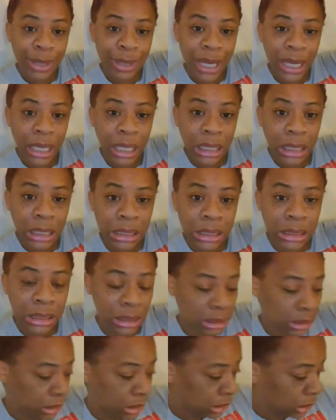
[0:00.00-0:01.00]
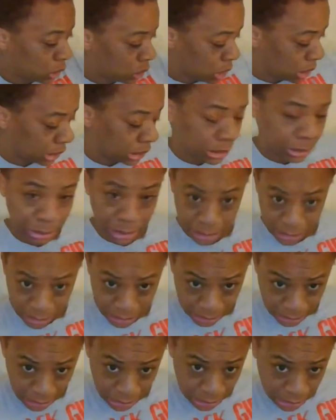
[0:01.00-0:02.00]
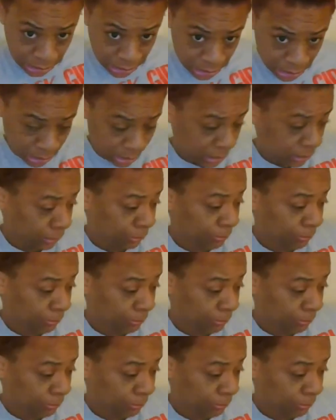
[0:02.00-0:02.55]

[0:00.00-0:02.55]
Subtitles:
Paige, talk to me, sis.